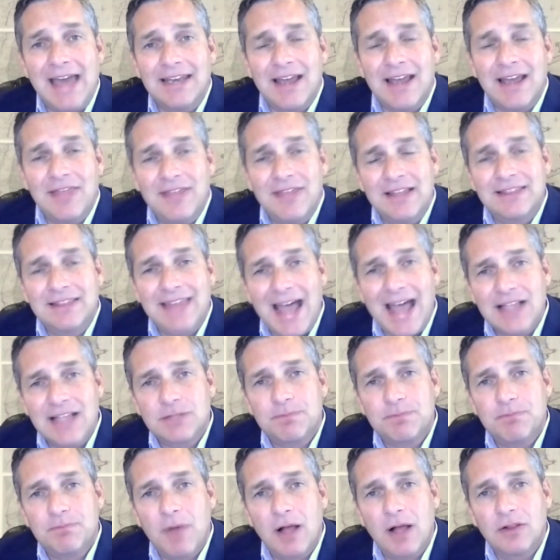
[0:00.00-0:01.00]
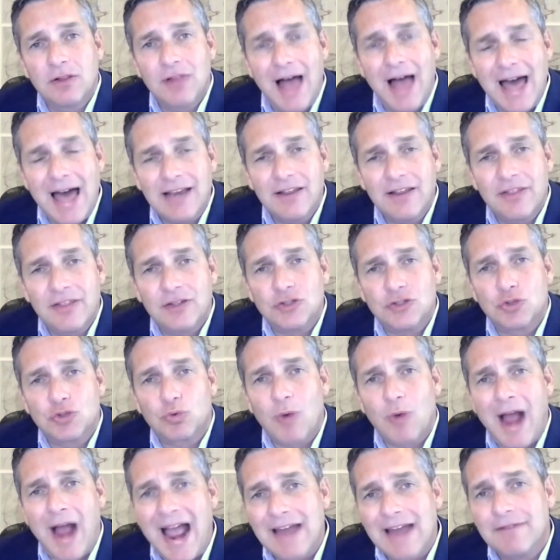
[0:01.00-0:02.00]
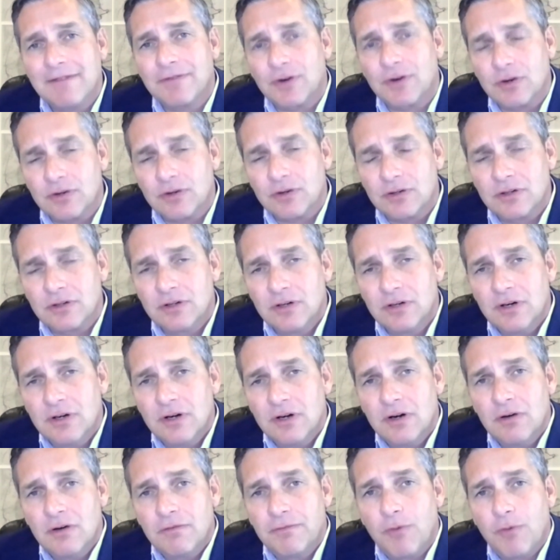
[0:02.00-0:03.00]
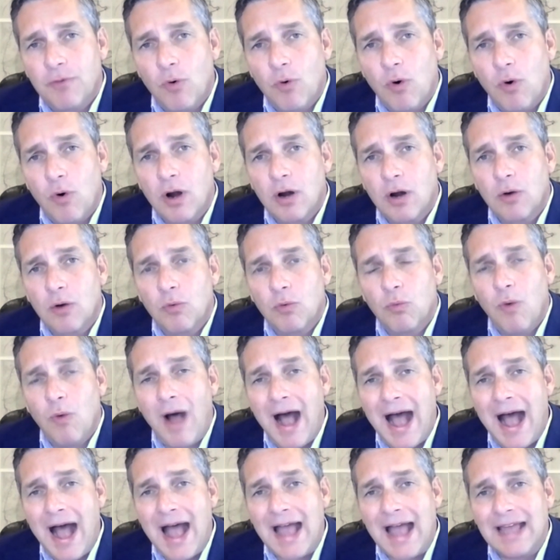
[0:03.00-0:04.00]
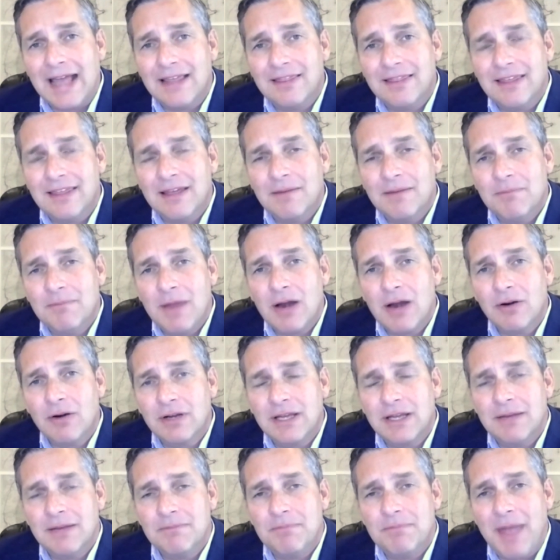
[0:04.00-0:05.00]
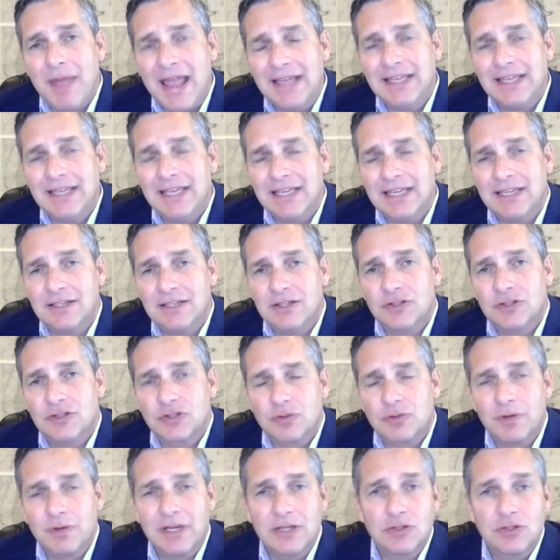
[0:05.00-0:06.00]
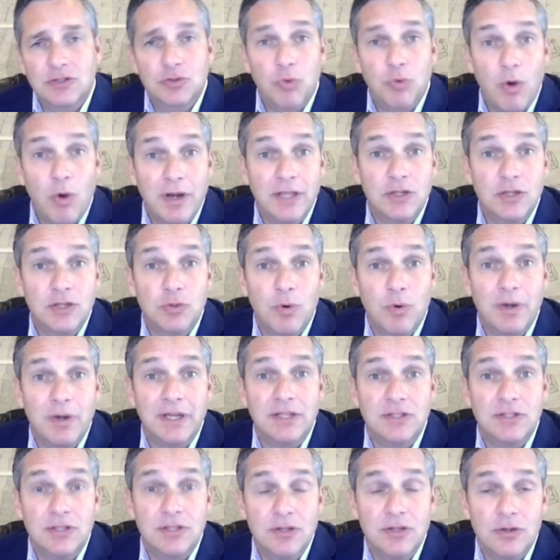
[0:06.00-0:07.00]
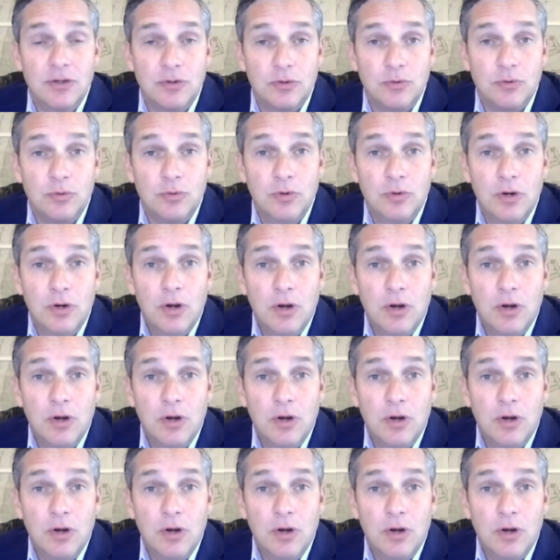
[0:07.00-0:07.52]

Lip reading: And I think that's a lot of the driver for why the American banking industry in 2022,